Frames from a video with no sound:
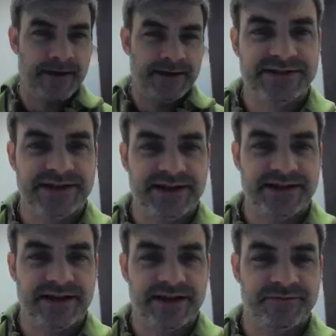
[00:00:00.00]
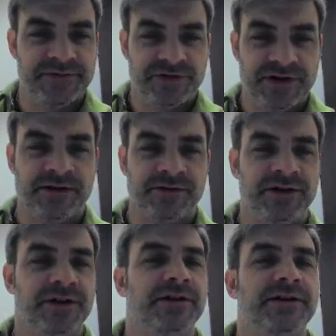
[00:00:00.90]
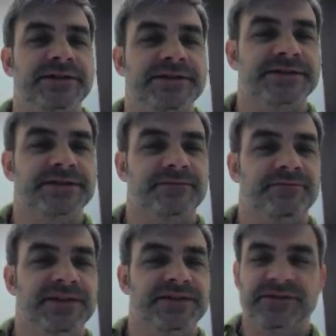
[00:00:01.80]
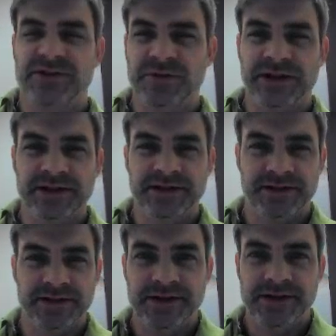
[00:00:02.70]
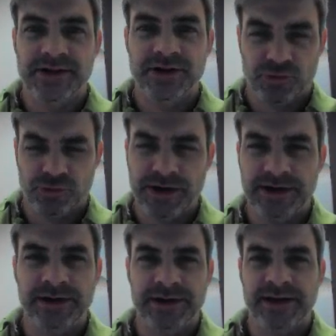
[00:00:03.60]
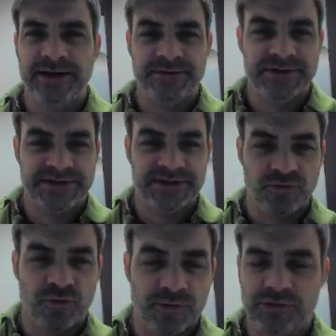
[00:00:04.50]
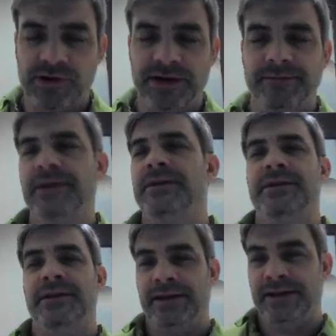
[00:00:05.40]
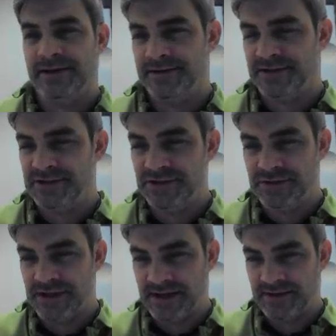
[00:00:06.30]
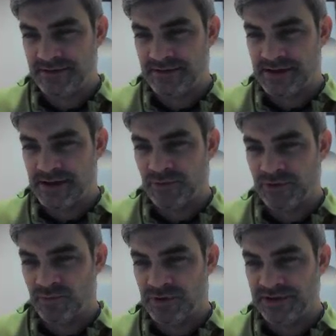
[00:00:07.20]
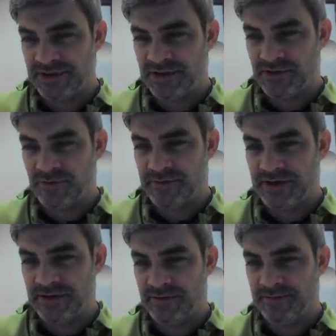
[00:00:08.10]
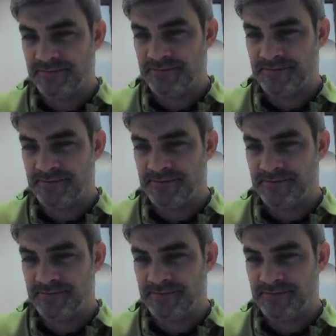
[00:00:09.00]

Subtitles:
Say that Mr. Alarcon is basically going in to create engagements and incorporate, and to do that I'm going to want to go over here